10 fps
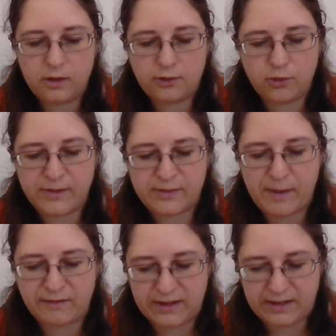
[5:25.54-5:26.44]
To Miss
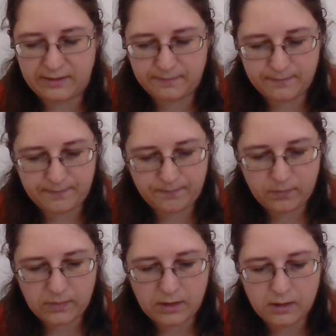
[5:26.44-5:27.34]
Beverley.
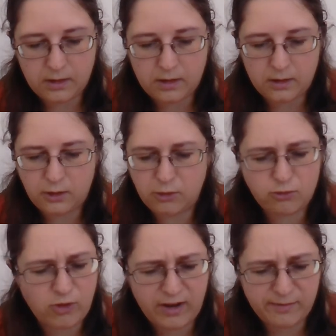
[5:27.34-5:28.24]
You
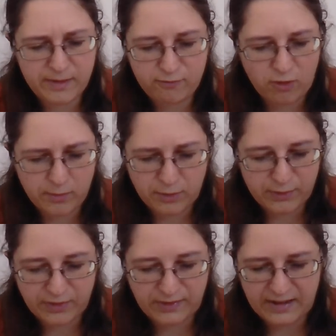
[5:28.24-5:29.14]
drive me from you,
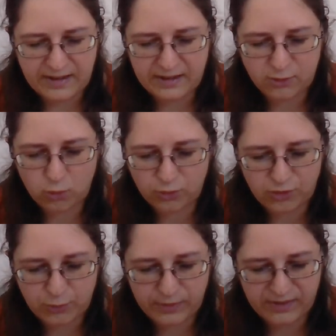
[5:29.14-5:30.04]
Cecilia,
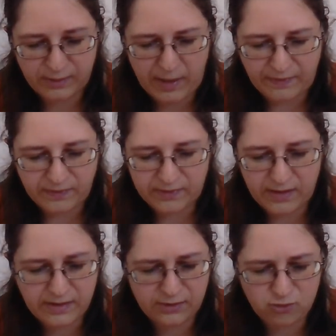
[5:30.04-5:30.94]
tortured with suspense,
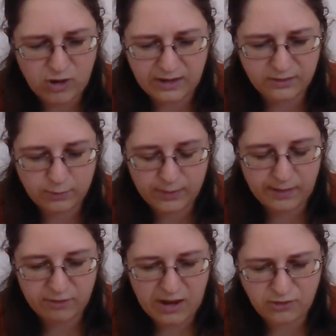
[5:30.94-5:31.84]
and distracted with
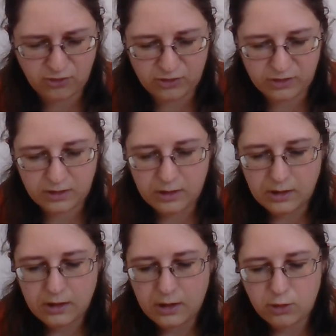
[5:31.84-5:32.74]
apprehension.
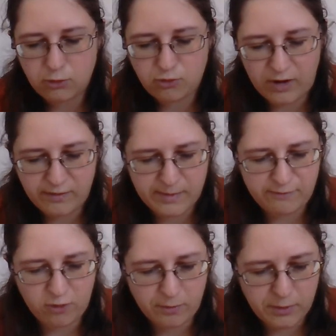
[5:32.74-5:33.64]
You drive me
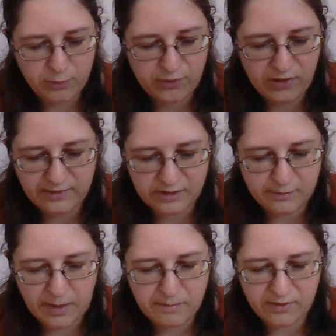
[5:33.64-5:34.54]
from you, certain of
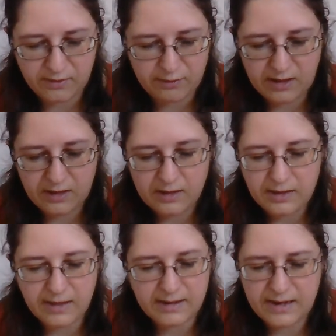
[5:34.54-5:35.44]
my misery,
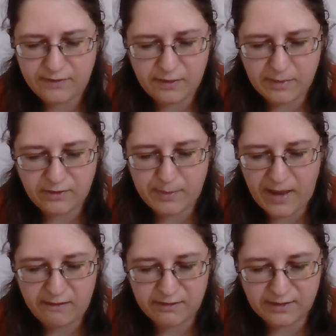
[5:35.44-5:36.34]
yet leaving me to
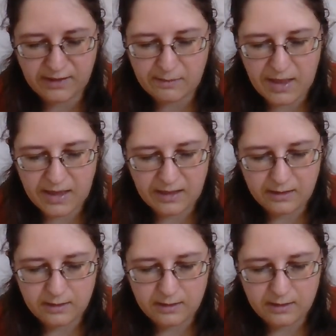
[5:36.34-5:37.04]
bear it as I may.